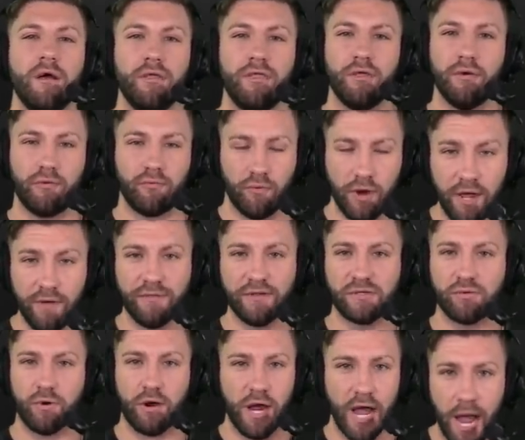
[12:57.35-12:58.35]
the
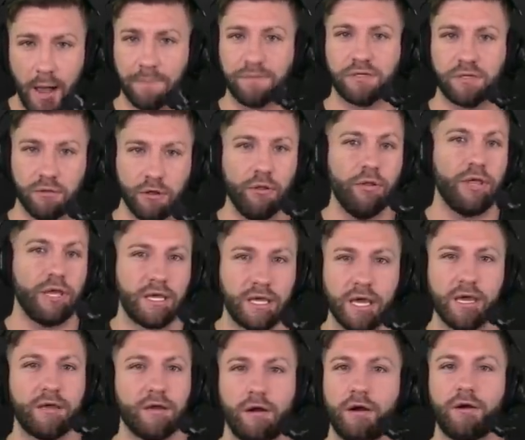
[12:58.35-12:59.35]
Ravens were absolutely
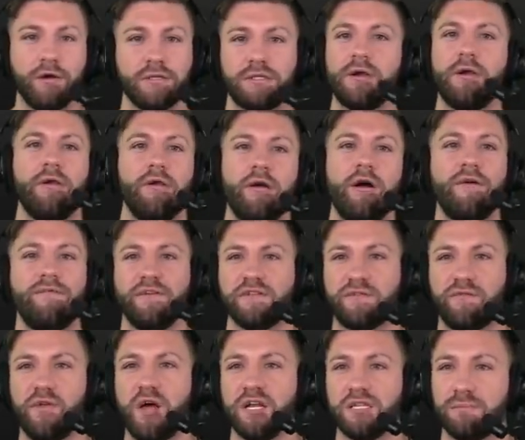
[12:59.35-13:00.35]
kicking our interior
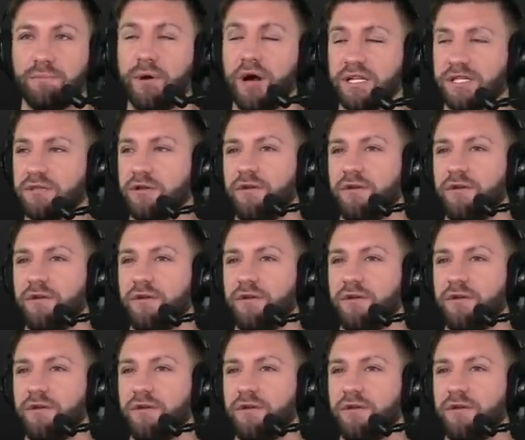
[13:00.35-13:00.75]
offensive line's butt.